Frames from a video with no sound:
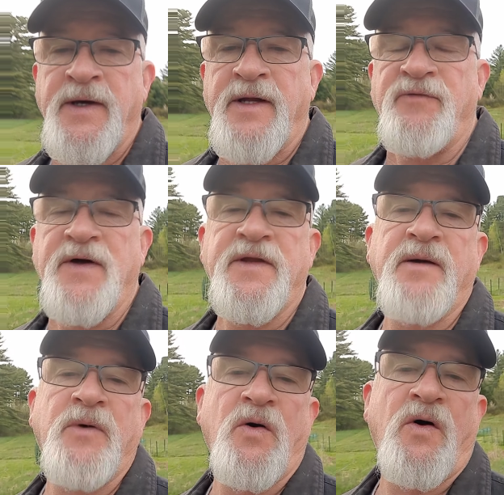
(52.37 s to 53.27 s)
If I think
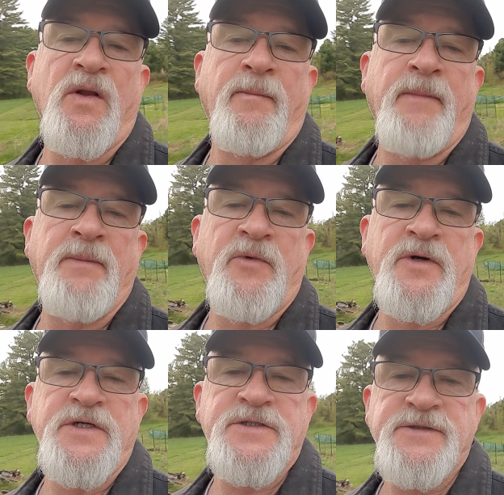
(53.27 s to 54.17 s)
about all the
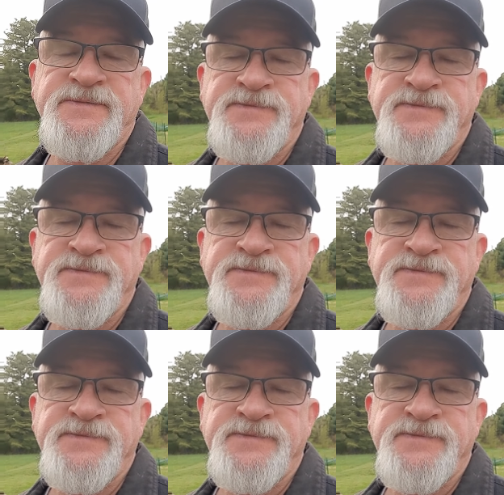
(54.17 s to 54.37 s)
memories